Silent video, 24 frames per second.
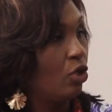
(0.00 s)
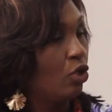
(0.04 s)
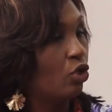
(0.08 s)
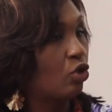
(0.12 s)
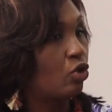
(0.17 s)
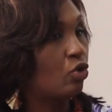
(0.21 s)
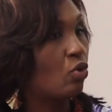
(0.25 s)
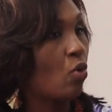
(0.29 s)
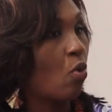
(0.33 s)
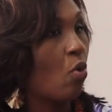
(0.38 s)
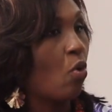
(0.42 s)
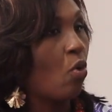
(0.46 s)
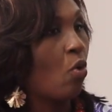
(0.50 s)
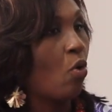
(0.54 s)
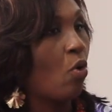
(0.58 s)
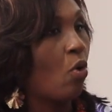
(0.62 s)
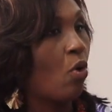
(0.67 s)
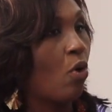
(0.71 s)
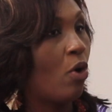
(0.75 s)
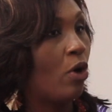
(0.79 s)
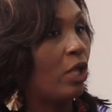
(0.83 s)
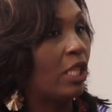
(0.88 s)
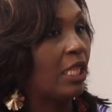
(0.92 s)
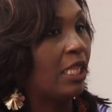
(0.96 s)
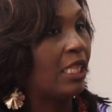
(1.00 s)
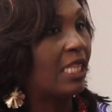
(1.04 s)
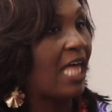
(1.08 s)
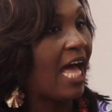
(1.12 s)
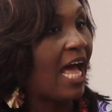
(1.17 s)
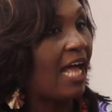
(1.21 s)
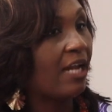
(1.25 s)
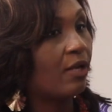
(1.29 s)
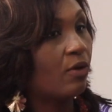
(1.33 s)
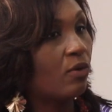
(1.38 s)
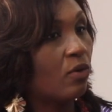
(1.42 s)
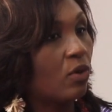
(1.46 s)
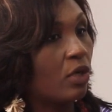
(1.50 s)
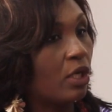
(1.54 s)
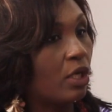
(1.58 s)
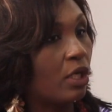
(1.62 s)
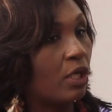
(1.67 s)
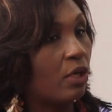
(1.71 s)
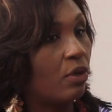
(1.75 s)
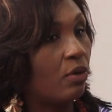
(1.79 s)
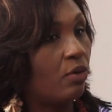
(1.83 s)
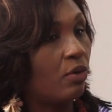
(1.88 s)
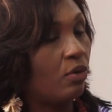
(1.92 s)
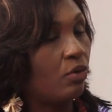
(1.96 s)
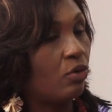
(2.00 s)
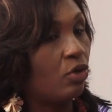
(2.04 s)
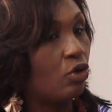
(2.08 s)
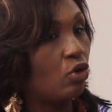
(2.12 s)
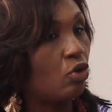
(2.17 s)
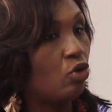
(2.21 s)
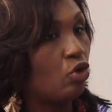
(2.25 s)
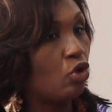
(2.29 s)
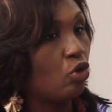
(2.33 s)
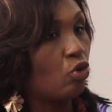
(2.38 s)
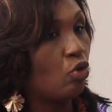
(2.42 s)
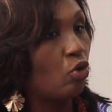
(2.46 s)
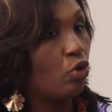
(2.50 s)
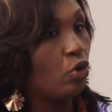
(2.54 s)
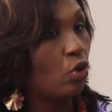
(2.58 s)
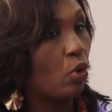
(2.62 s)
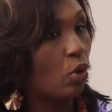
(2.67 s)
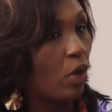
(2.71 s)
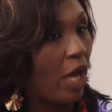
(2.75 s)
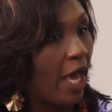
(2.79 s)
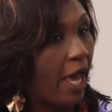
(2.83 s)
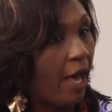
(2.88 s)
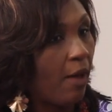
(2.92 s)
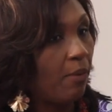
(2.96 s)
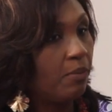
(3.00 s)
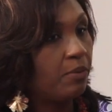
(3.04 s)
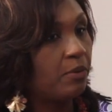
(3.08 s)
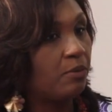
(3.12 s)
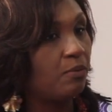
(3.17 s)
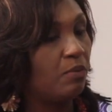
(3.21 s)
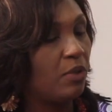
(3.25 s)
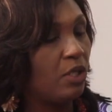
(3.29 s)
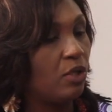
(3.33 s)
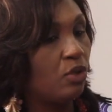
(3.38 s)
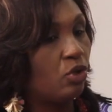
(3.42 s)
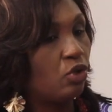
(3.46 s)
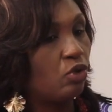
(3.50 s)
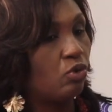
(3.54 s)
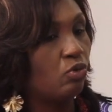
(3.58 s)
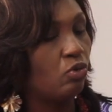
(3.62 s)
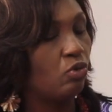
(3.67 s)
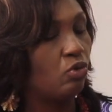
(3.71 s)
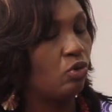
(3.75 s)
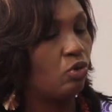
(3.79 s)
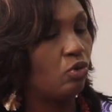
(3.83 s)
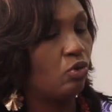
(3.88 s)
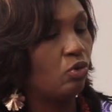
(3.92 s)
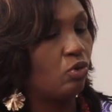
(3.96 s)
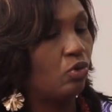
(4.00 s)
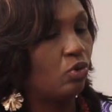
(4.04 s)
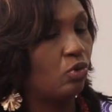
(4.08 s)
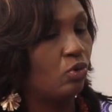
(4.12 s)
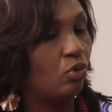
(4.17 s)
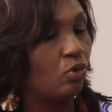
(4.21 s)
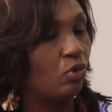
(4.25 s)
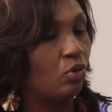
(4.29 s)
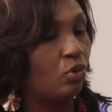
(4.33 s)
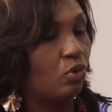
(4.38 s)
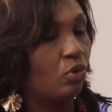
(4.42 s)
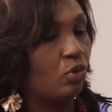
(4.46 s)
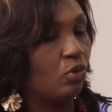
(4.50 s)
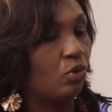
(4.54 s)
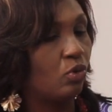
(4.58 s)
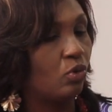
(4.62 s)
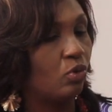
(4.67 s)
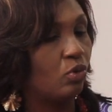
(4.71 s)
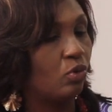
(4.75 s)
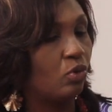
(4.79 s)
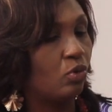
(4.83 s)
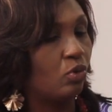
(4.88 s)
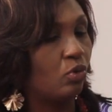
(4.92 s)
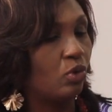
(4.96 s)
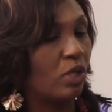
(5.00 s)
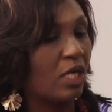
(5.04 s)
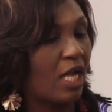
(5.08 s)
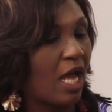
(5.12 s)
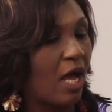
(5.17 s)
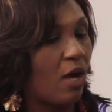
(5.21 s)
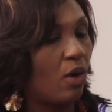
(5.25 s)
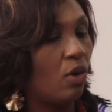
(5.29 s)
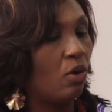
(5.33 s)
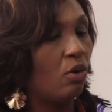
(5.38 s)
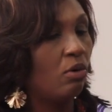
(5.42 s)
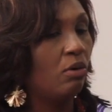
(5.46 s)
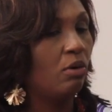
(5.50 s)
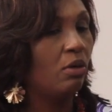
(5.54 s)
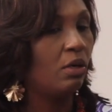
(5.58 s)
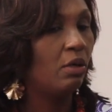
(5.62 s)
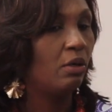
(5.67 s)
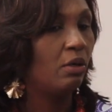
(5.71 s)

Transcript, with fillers: So that you you know you helped me to to to to to now